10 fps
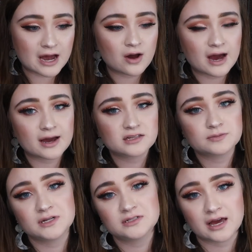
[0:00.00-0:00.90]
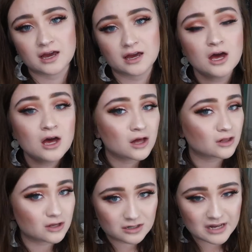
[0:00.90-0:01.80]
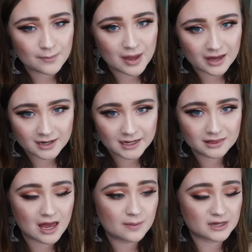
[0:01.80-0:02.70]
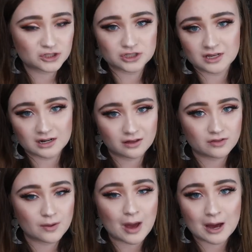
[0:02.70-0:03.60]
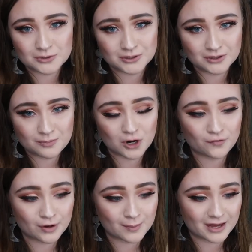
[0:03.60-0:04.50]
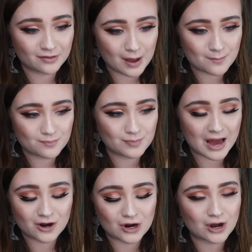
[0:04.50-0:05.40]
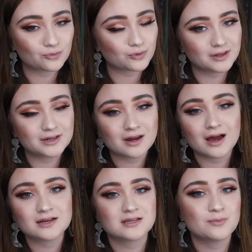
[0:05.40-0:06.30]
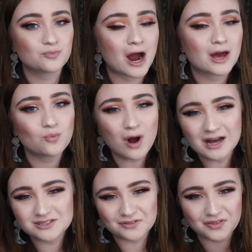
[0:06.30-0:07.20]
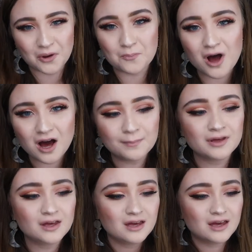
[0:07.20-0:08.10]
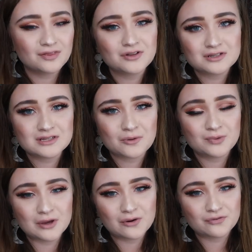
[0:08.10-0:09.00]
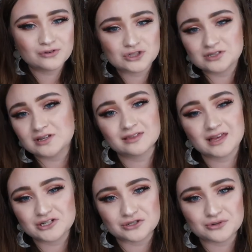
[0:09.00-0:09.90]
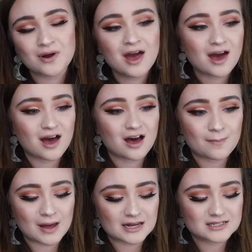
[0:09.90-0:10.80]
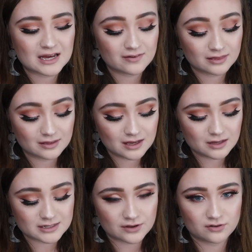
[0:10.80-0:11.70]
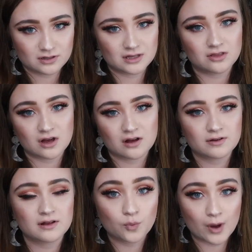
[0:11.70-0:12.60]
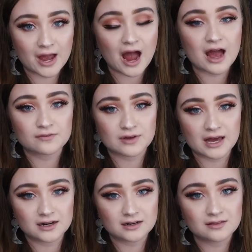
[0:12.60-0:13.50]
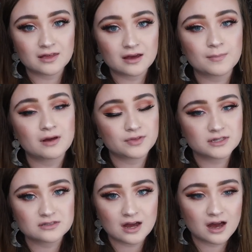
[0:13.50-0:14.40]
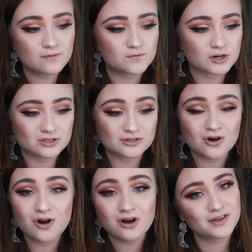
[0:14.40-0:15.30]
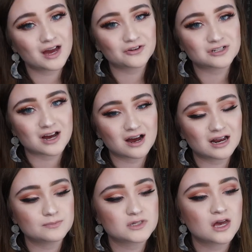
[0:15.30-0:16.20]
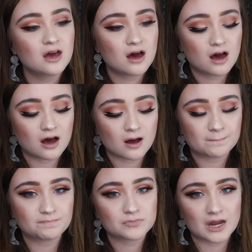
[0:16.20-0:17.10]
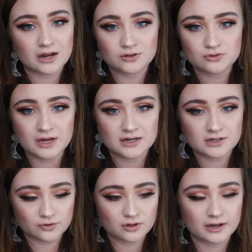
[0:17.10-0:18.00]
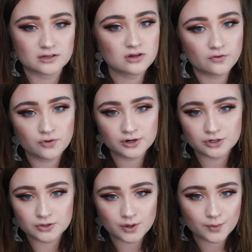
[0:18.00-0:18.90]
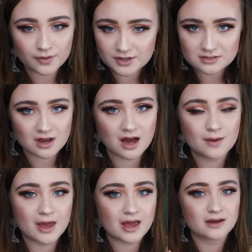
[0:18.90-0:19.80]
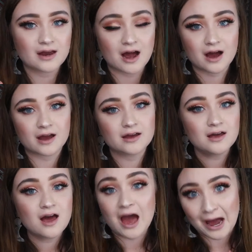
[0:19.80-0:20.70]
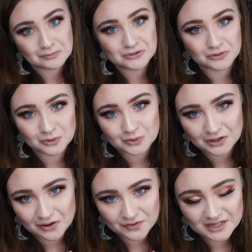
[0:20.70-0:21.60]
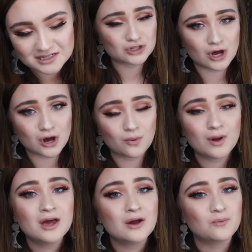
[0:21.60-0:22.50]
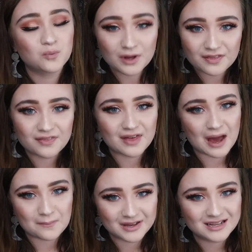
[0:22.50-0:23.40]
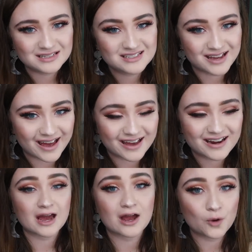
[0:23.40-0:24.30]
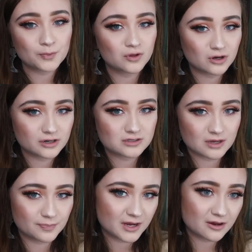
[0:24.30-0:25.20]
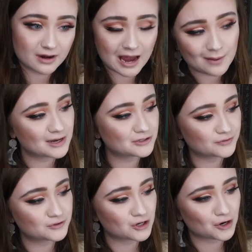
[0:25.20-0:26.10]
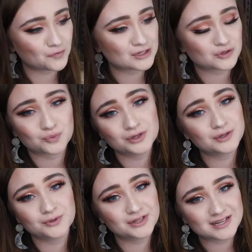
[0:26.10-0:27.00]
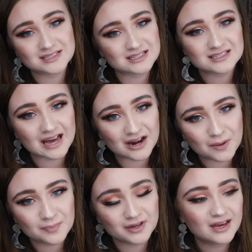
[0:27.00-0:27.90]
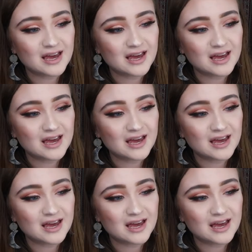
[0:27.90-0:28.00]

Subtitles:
out. I spent a long time editing them and just getting them absolutely perfect, making that background really nice and bright and white so that they'll pop and look so beautiful just like they do. I definitely love the way I have edited them this time versus all the other times. I use a different like software to do it with this time, and I absolutely love it. So with that being said, I hope you learned something on how I do the photography. It's a really, really easy setup,